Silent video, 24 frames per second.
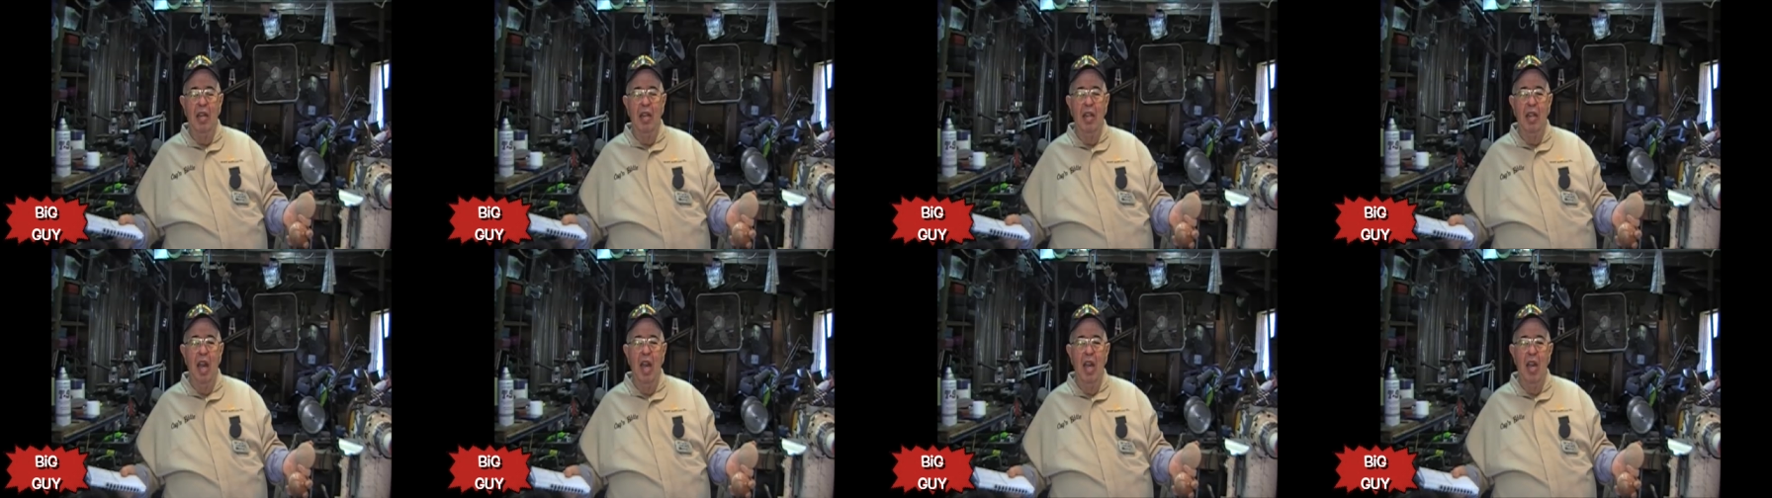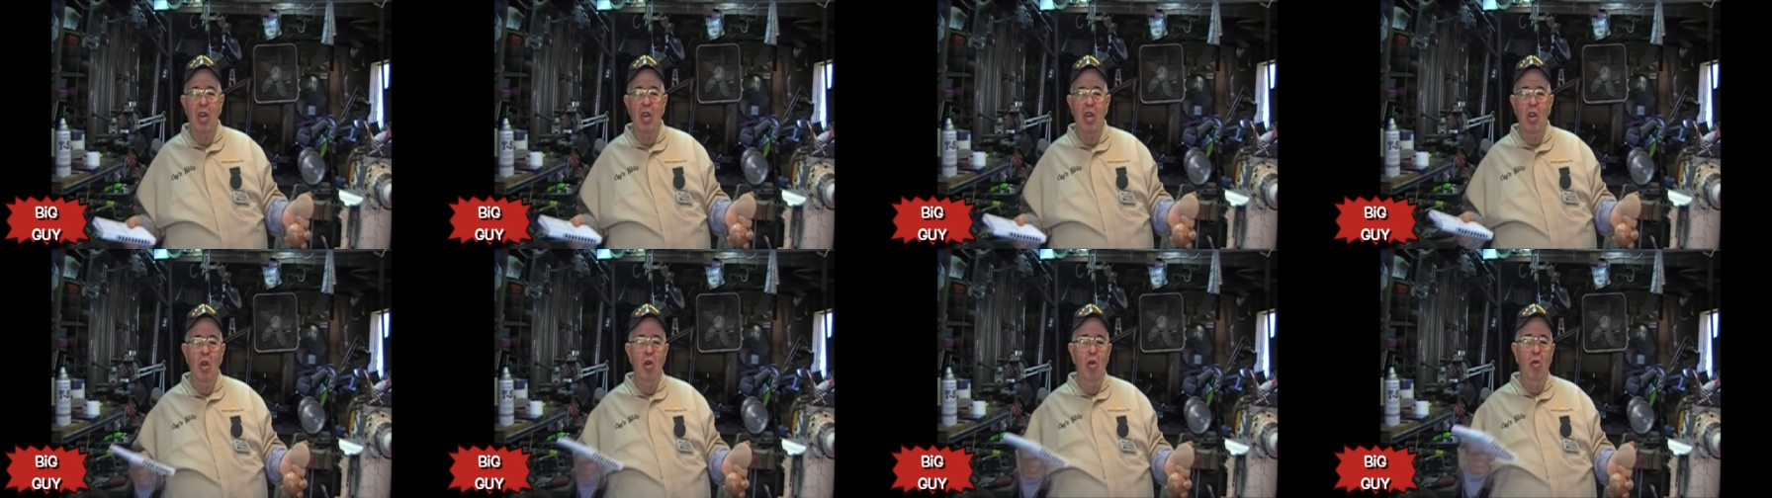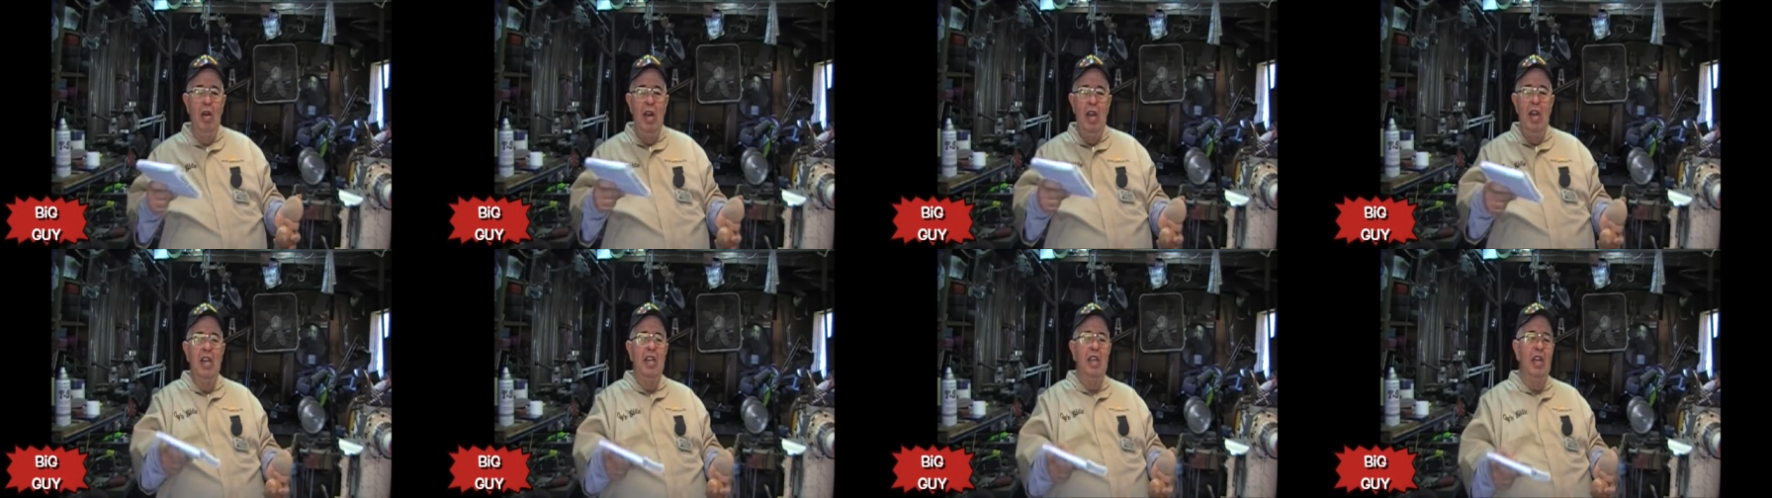that you
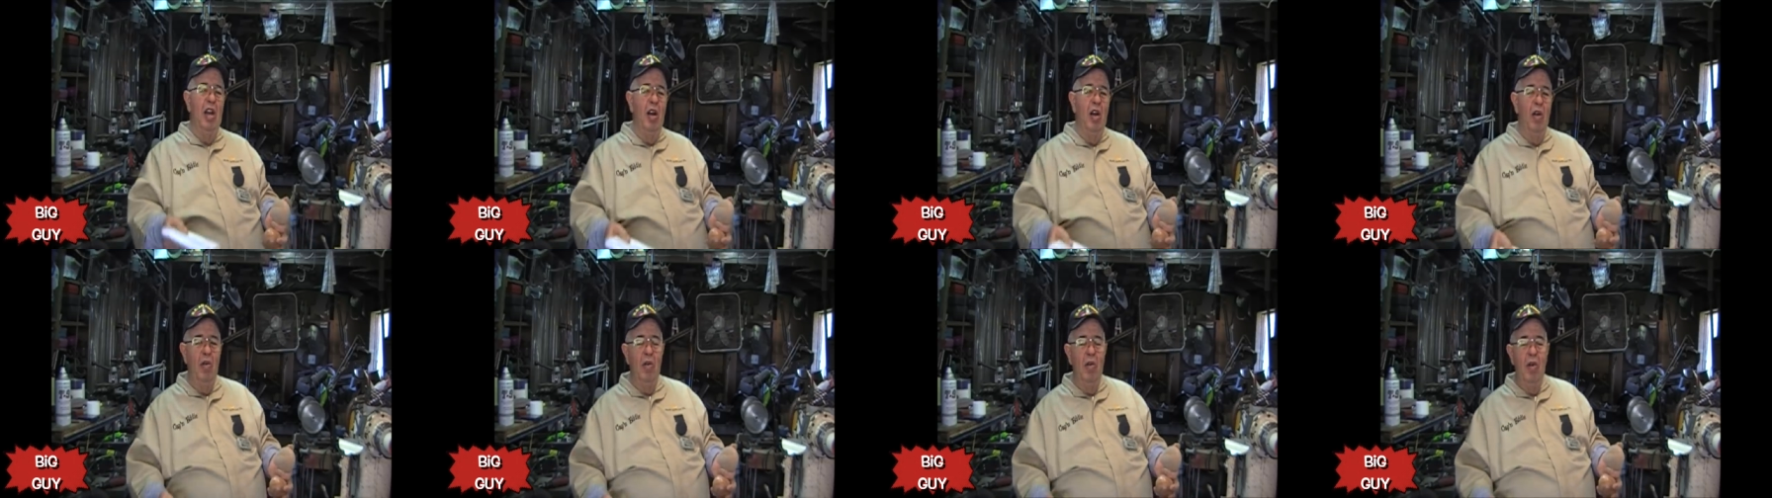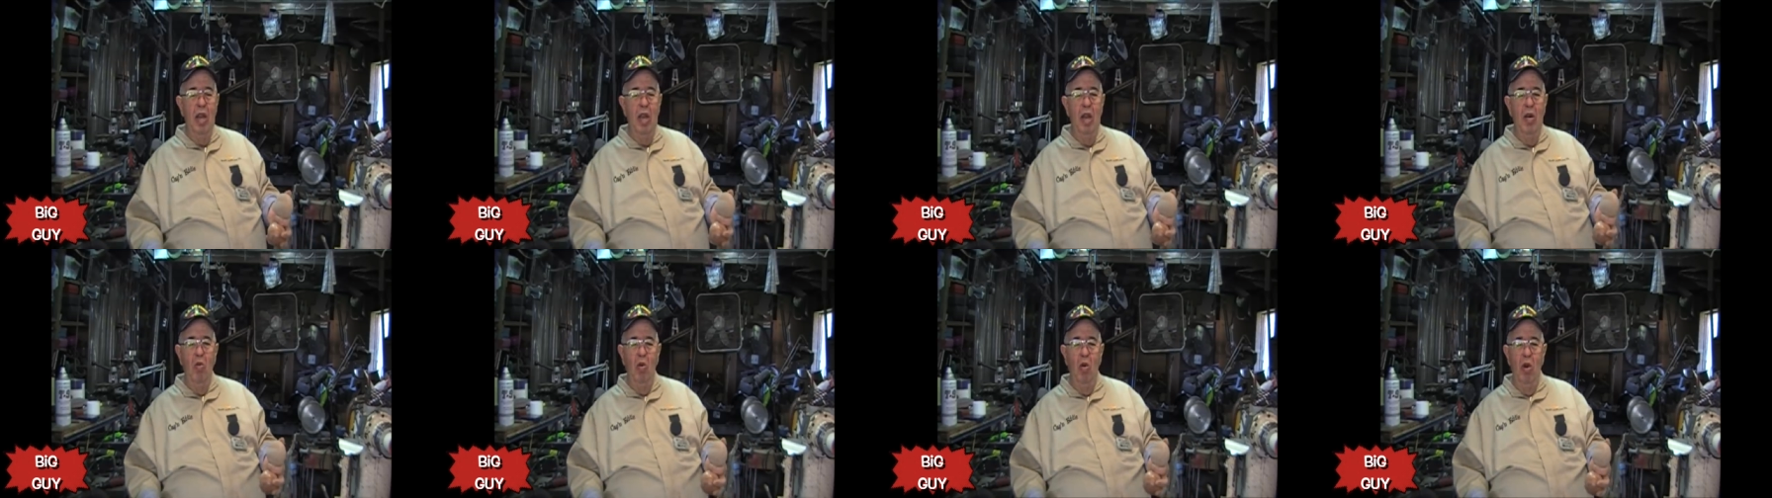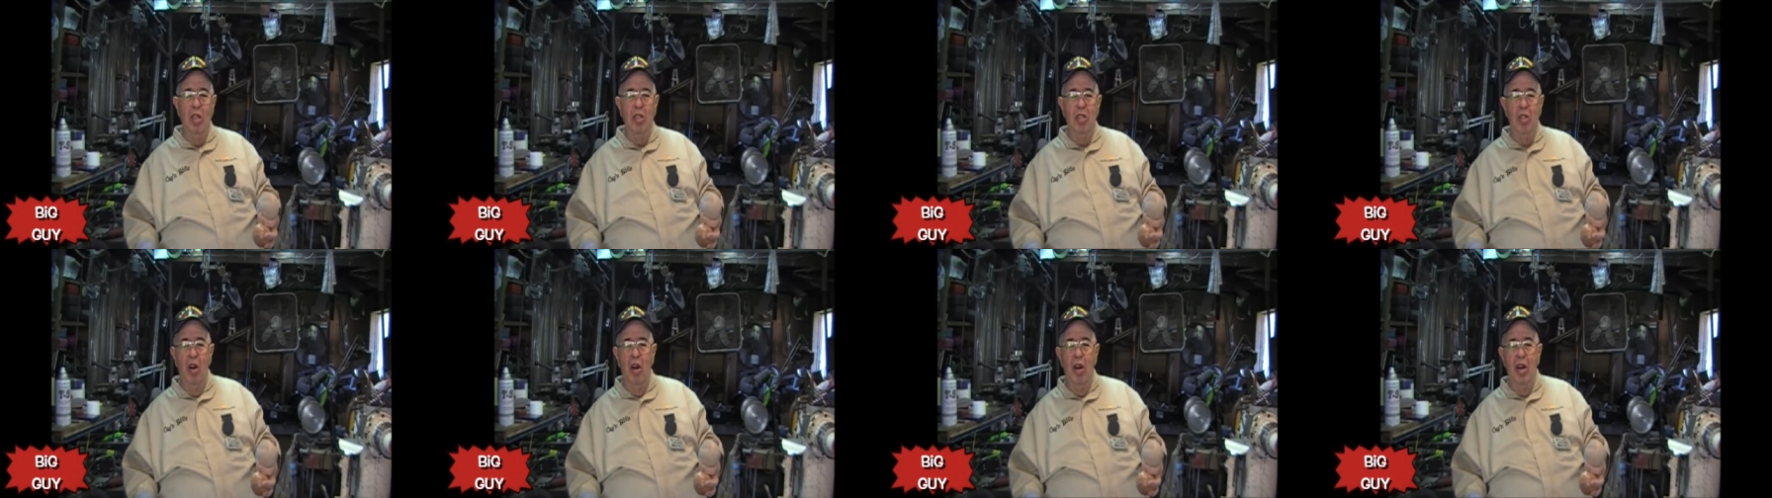need to know in
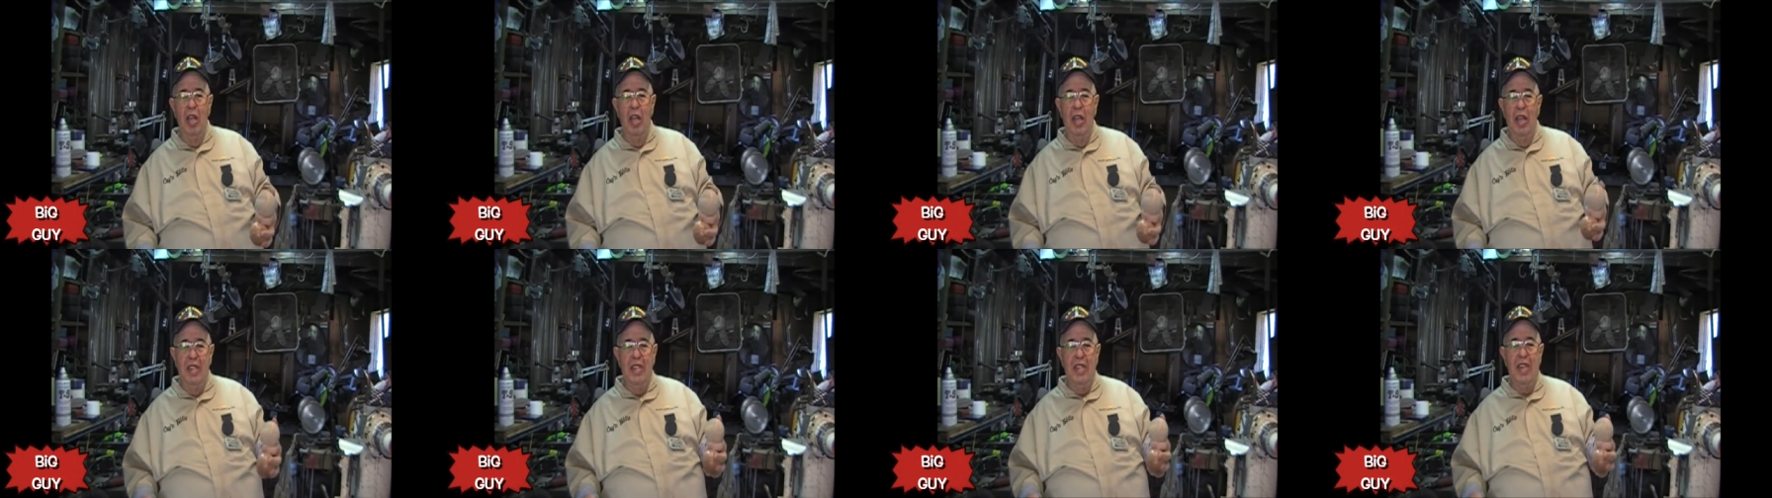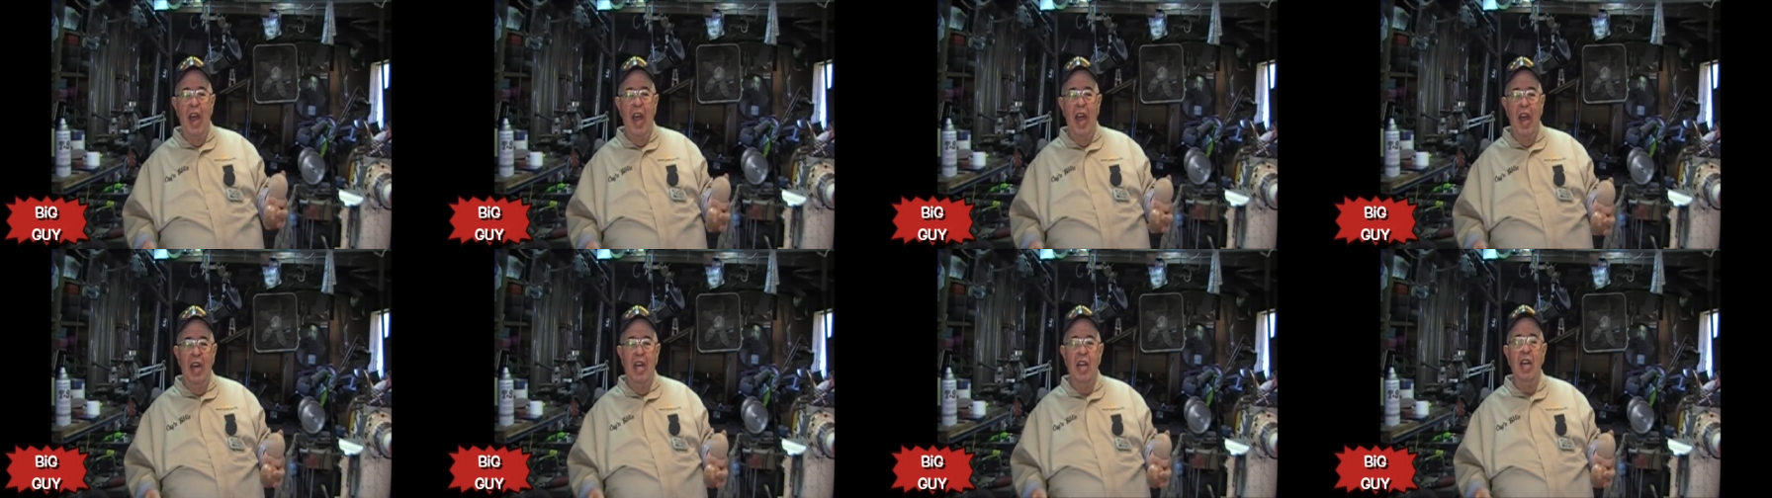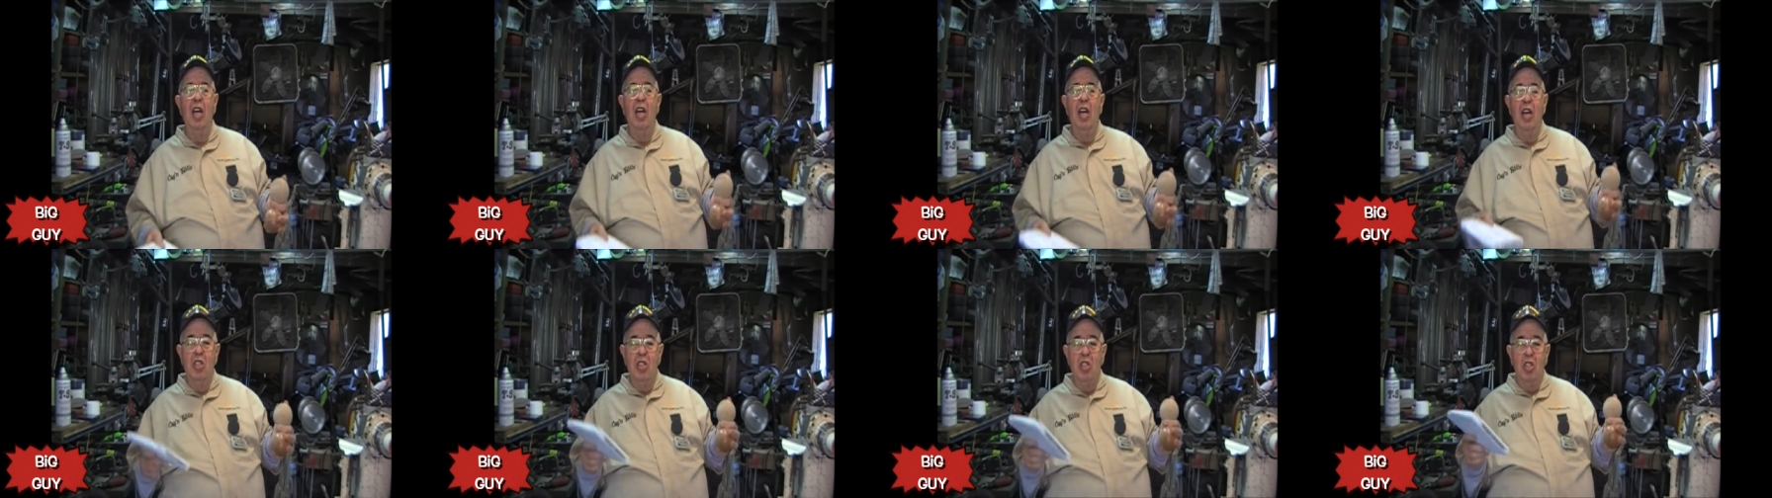wood turning is at
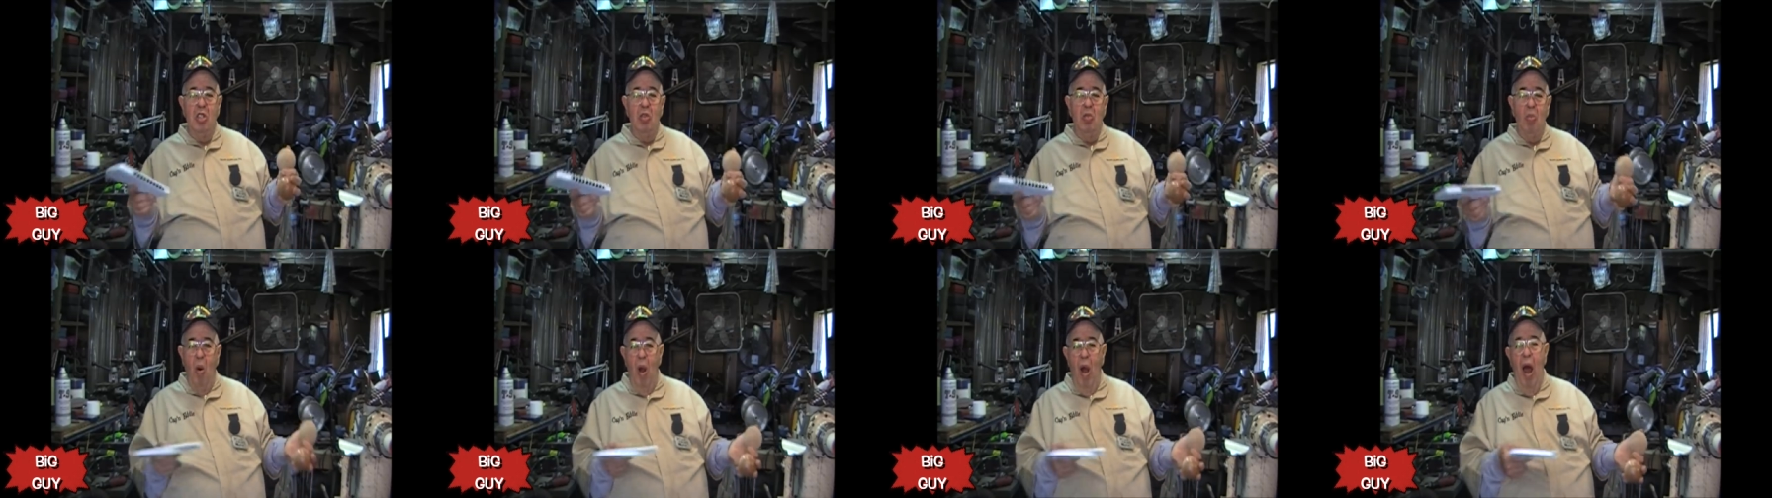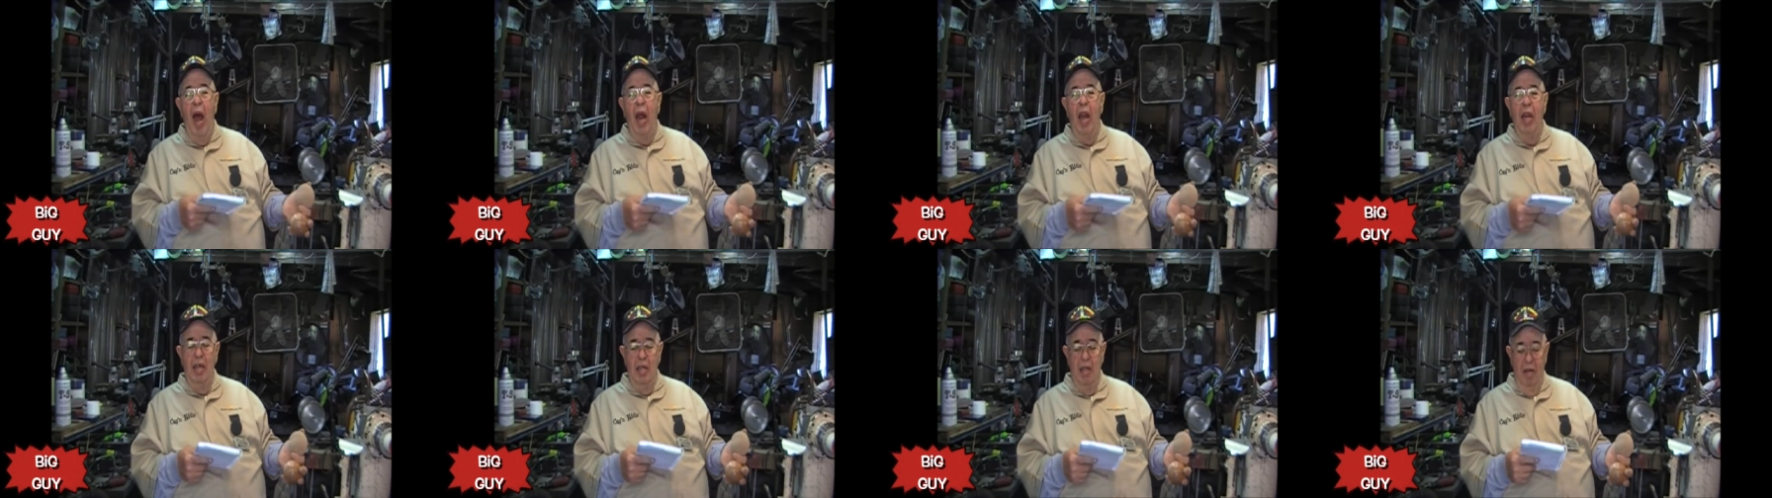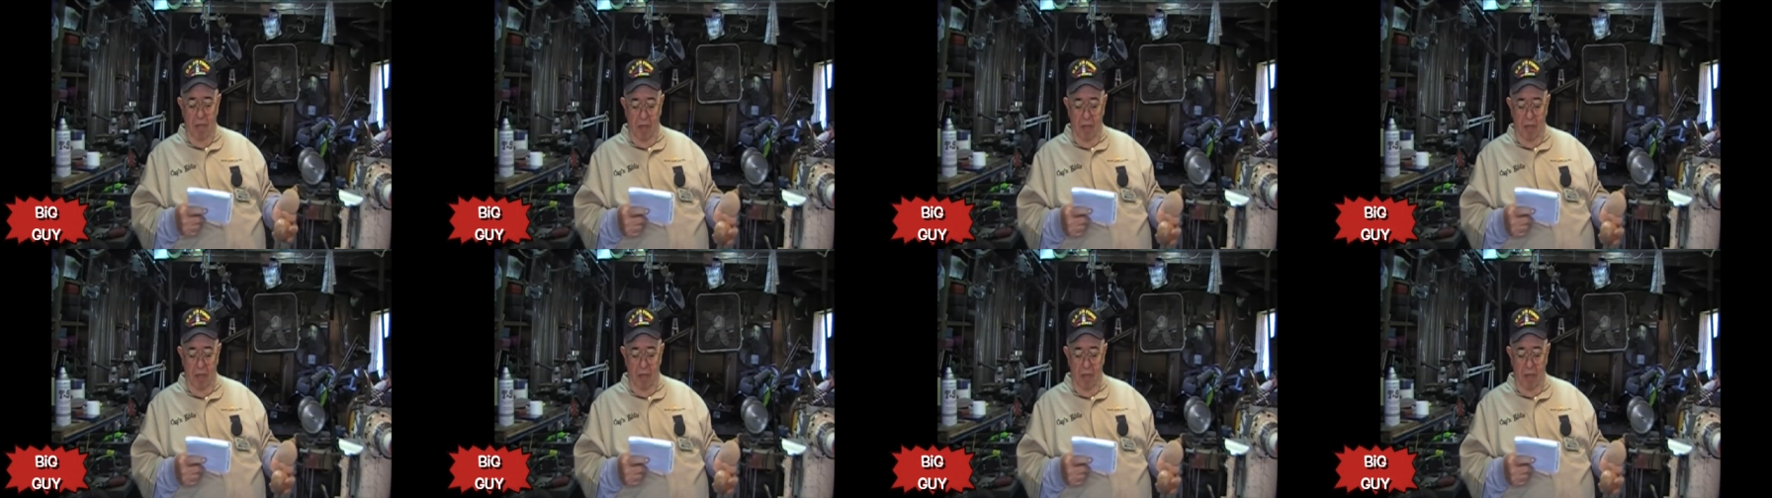SWAT.